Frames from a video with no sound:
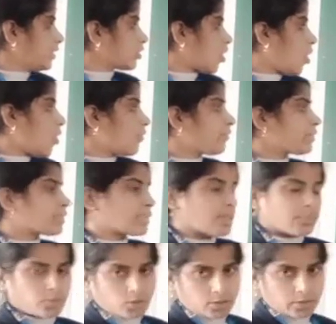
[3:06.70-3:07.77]
of
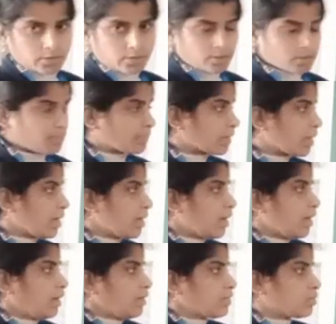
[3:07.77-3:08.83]
substance.
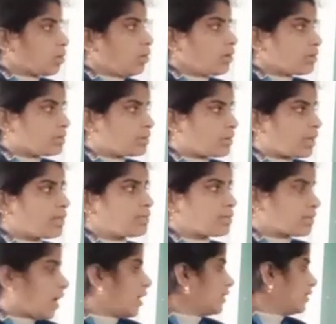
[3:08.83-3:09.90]
So they
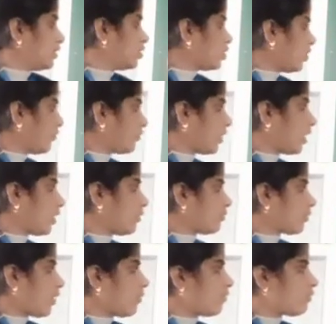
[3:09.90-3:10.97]
start drifting
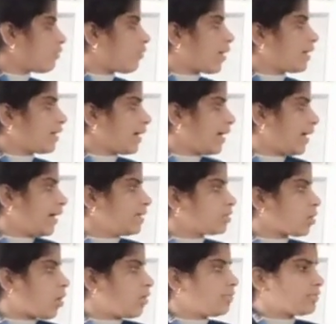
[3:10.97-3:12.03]
from one end
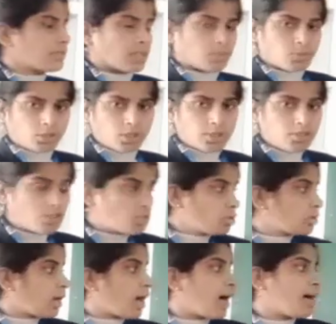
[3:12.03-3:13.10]
of substance to
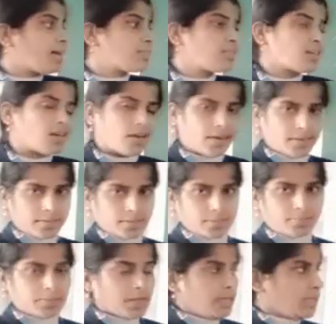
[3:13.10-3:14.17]
the other end.
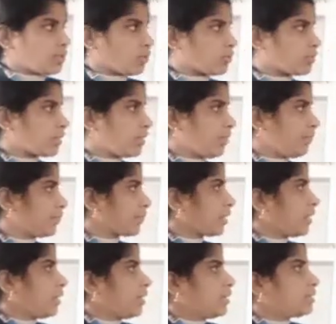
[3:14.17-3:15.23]
So see,
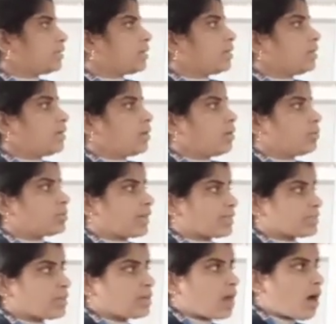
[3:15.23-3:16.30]
which has
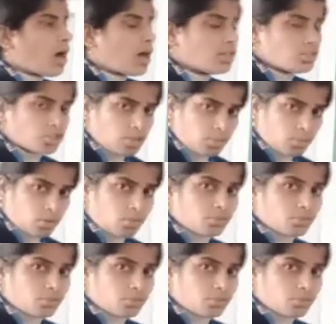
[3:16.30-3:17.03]
a large number